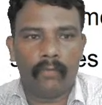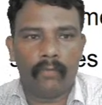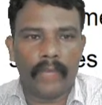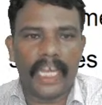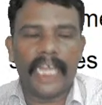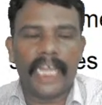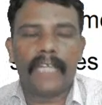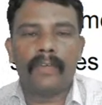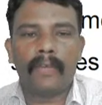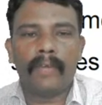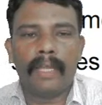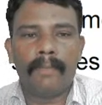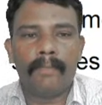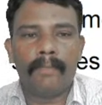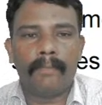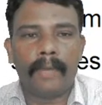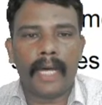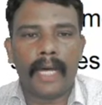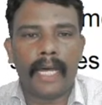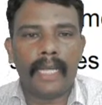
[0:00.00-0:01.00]
way to
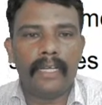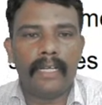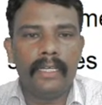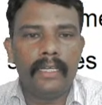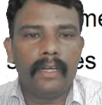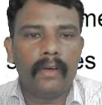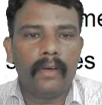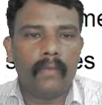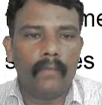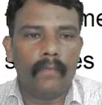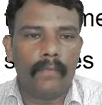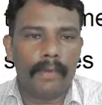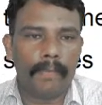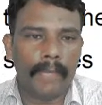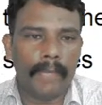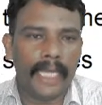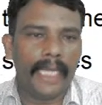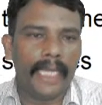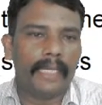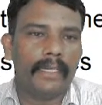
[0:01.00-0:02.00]
empower
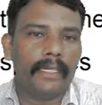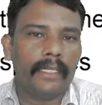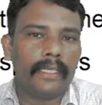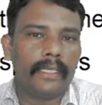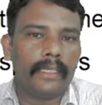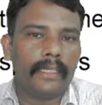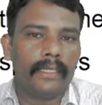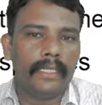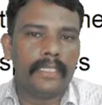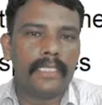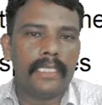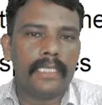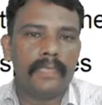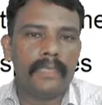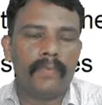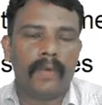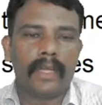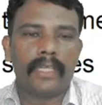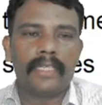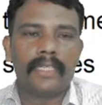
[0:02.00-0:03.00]
women. This
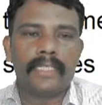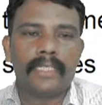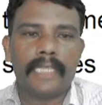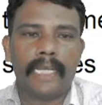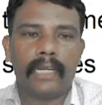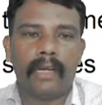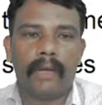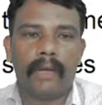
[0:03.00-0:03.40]
is for the sake